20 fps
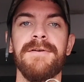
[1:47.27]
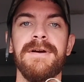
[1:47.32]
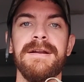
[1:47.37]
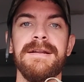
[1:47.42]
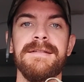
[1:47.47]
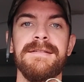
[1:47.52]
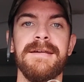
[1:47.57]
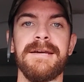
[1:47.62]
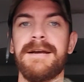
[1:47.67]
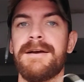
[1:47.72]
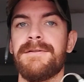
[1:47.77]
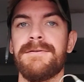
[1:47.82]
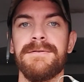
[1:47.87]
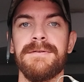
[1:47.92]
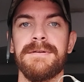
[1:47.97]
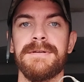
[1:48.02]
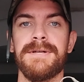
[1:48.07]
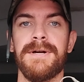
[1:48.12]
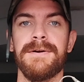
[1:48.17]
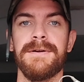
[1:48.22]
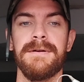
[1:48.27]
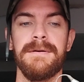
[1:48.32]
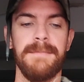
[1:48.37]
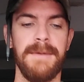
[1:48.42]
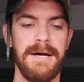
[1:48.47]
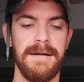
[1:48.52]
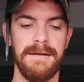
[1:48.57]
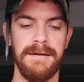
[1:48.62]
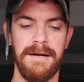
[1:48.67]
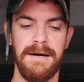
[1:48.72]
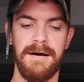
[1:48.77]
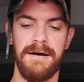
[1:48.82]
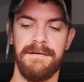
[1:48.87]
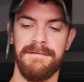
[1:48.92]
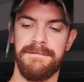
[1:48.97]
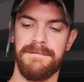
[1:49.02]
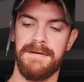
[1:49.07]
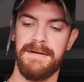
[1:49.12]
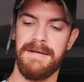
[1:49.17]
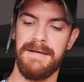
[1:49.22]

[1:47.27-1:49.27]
for anything other than turning them on and off.